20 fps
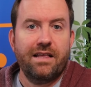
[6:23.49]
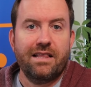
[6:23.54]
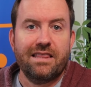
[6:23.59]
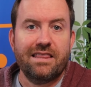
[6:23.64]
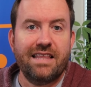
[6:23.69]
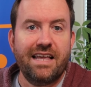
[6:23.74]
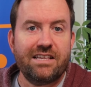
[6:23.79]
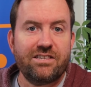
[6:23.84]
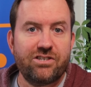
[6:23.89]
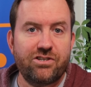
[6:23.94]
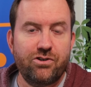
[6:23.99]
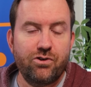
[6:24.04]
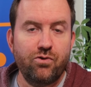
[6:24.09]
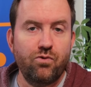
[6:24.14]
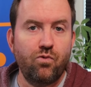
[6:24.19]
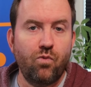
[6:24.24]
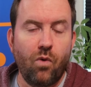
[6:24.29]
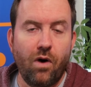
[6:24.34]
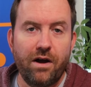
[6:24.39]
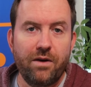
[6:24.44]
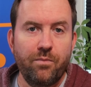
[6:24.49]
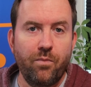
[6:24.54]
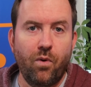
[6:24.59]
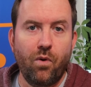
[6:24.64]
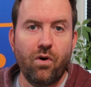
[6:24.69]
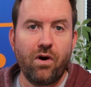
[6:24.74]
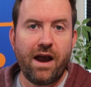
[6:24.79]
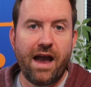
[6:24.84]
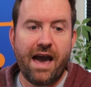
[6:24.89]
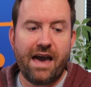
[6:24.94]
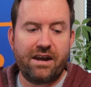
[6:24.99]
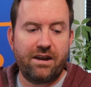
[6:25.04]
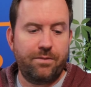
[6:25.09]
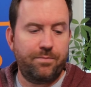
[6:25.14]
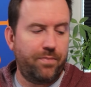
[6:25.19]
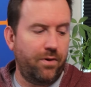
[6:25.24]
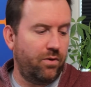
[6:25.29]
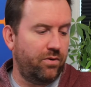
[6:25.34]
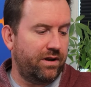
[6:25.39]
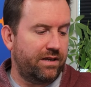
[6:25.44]
let's do one more
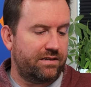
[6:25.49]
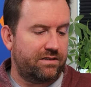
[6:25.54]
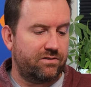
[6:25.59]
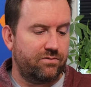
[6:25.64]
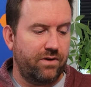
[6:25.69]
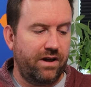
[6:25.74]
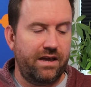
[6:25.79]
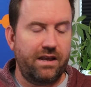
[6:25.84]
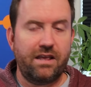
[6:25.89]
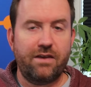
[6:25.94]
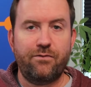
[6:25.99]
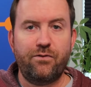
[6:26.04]
added bonus, right?